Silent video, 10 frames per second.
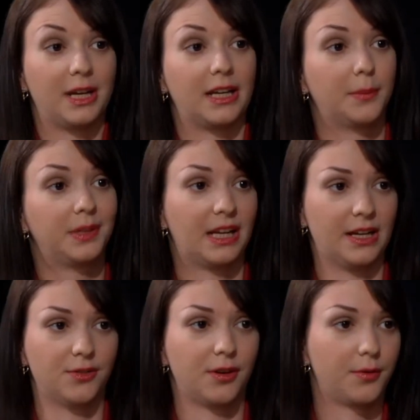making
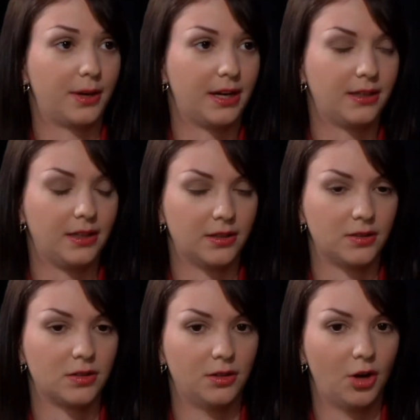plans right away. I
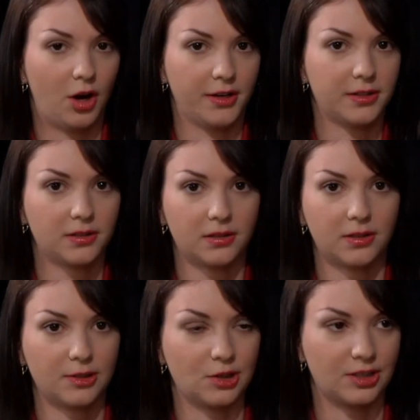needed to not
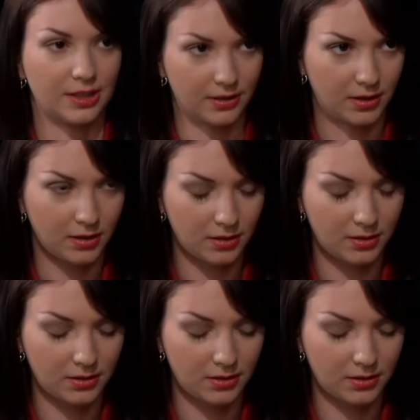just sit there.